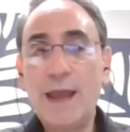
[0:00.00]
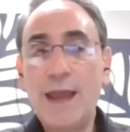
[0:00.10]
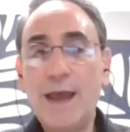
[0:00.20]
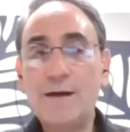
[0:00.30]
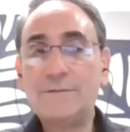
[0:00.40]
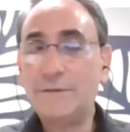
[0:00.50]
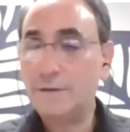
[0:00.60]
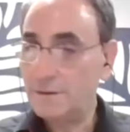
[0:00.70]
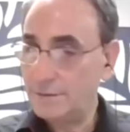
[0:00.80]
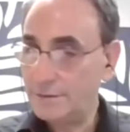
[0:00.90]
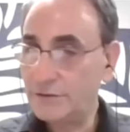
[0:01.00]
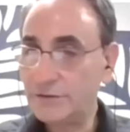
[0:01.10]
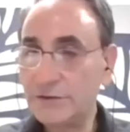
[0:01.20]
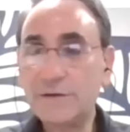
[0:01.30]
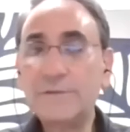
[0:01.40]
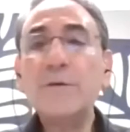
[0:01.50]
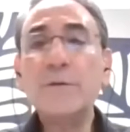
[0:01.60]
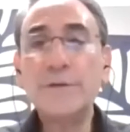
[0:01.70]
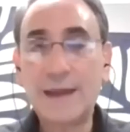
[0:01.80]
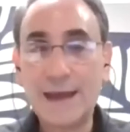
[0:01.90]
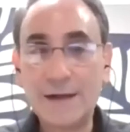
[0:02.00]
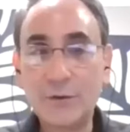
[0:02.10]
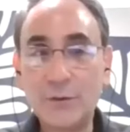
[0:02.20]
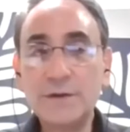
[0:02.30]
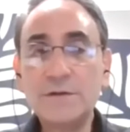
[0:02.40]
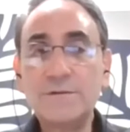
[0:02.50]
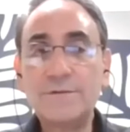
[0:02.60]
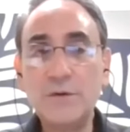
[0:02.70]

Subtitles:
These are just a few of the categories: